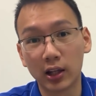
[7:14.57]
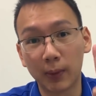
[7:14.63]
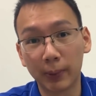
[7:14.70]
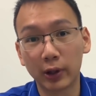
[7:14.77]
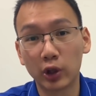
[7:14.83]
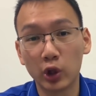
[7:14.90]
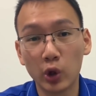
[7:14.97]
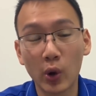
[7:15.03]

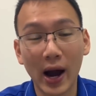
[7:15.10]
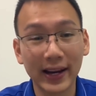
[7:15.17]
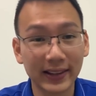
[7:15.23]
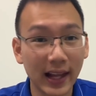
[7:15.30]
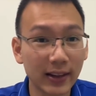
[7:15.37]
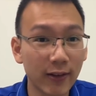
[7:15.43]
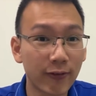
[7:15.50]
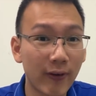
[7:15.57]
Number 2,
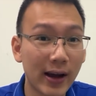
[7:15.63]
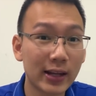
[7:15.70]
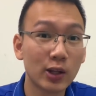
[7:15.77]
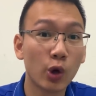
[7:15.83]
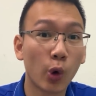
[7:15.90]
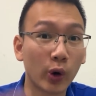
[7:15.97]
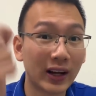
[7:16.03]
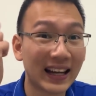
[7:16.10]
identify
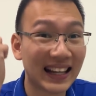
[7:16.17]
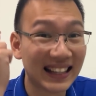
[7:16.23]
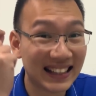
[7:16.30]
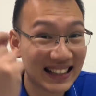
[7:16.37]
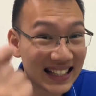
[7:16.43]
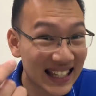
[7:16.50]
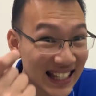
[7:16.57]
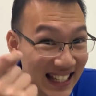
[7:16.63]
your
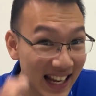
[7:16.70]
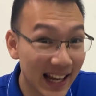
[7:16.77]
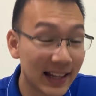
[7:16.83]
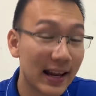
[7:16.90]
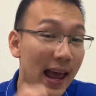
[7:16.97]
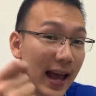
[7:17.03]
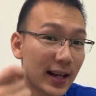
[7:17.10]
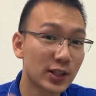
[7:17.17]

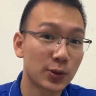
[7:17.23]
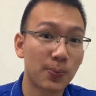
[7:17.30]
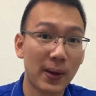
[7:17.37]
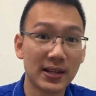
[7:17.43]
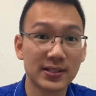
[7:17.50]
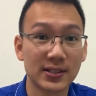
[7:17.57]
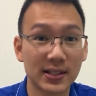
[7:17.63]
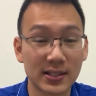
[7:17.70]
needed
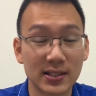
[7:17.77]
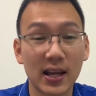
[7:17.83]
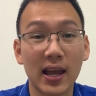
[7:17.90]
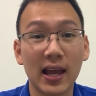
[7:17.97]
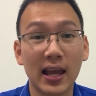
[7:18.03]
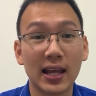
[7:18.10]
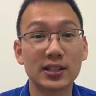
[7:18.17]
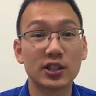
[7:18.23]
expenses.
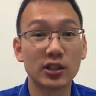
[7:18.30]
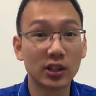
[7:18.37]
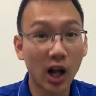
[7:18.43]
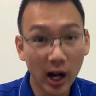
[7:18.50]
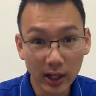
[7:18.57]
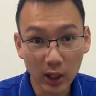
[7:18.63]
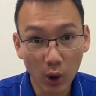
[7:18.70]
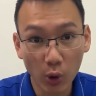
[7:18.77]
It's
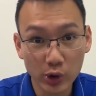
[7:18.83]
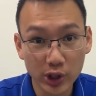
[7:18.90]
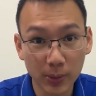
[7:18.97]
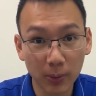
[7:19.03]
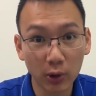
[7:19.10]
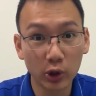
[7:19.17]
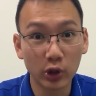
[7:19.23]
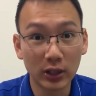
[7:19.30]

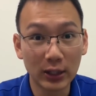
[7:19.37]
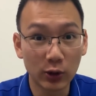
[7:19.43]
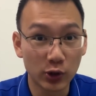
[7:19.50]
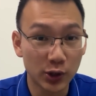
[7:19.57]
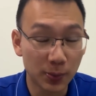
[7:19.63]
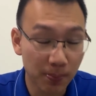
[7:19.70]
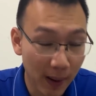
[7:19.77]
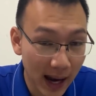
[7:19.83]
non-negotiable. You need to
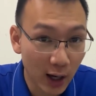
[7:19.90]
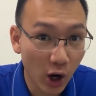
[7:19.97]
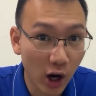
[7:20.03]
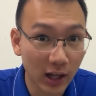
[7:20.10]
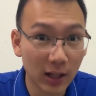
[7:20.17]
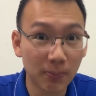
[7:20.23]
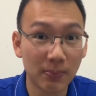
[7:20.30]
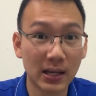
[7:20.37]
spend
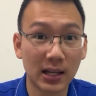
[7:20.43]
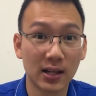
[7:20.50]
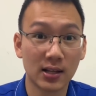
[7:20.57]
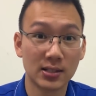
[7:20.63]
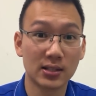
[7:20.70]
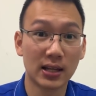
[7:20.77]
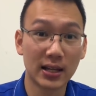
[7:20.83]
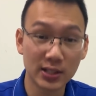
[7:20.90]
on it
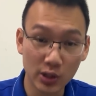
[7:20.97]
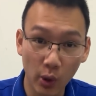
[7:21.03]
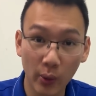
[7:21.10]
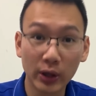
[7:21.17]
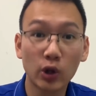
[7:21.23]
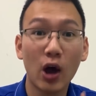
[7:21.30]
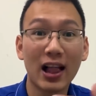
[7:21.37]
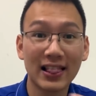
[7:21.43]
because it's
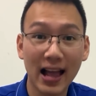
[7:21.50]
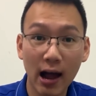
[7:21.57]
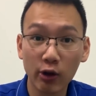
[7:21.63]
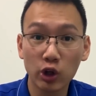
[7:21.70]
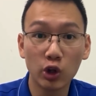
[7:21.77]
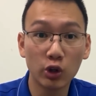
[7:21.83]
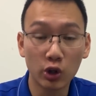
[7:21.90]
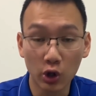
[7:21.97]
going to allow
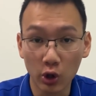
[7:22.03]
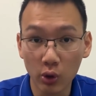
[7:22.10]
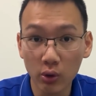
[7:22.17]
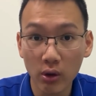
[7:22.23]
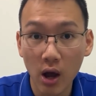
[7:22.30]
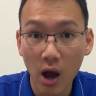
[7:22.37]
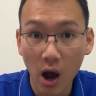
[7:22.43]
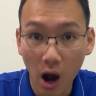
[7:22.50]
you
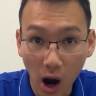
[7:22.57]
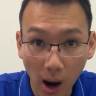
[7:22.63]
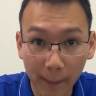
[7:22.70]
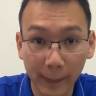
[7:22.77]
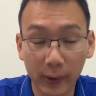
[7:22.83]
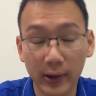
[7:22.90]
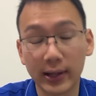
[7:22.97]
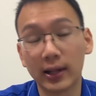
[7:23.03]
to
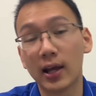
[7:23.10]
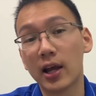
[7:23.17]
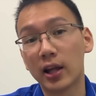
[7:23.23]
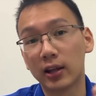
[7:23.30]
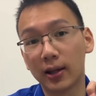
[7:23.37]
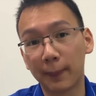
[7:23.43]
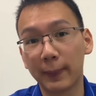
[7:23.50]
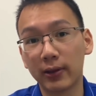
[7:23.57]
operate.
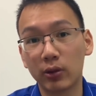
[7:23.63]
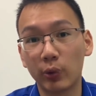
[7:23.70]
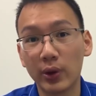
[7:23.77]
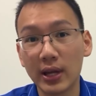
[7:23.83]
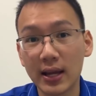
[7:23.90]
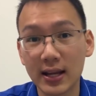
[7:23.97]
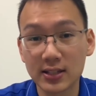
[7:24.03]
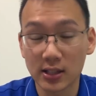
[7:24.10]
Number
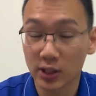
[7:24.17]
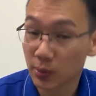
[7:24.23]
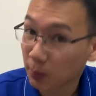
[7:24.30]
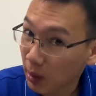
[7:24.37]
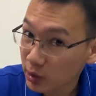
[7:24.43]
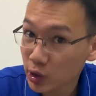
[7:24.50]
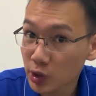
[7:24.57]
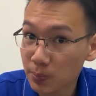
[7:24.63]
3 is, as
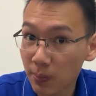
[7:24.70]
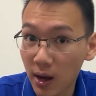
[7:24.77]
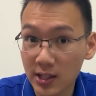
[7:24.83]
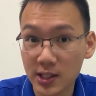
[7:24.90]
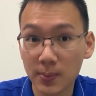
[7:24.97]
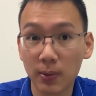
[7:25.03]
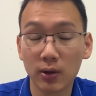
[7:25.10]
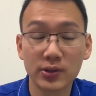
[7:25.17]
much as
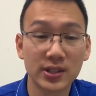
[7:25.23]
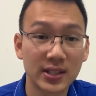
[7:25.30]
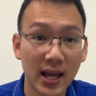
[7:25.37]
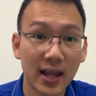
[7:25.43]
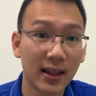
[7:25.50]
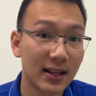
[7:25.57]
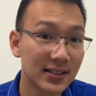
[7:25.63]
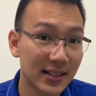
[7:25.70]
possible,
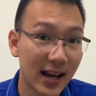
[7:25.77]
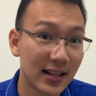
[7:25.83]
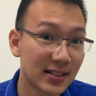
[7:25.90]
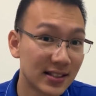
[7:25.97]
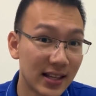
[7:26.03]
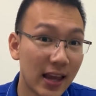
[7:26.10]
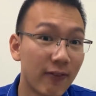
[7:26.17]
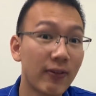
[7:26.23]
set
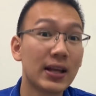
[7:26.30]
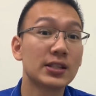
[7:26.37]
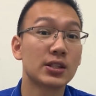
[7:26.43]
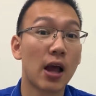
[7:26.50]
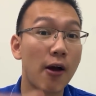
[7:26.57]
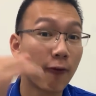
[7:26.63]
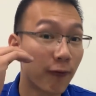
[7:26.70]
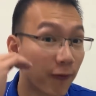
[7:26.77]
aside
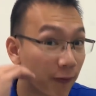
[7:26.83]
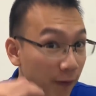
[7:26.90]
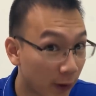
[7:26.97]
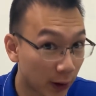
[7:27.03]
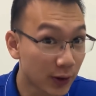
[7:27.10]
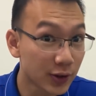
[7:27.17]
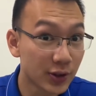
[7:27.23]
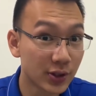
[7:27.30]
savings
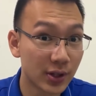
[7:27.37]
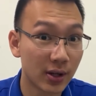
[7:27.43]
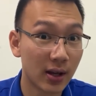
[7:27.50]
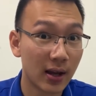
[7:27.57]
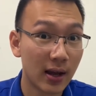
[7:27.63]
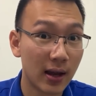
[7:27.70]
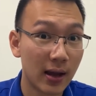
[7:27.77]
first.